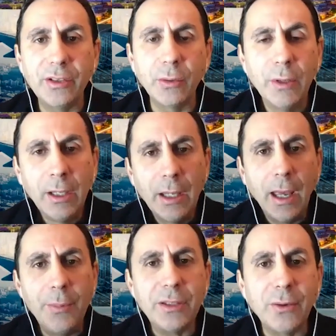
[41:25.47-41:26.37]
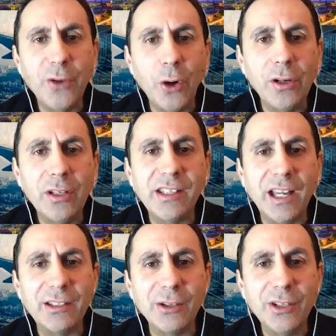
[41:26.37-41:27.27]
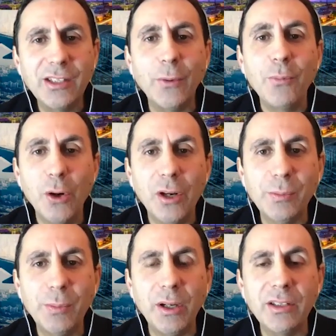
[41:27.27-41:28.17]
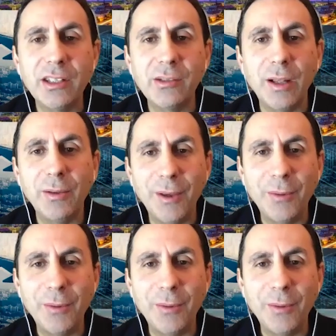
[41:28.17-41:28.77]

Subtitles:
So a bit of your insights on this from your experience as well,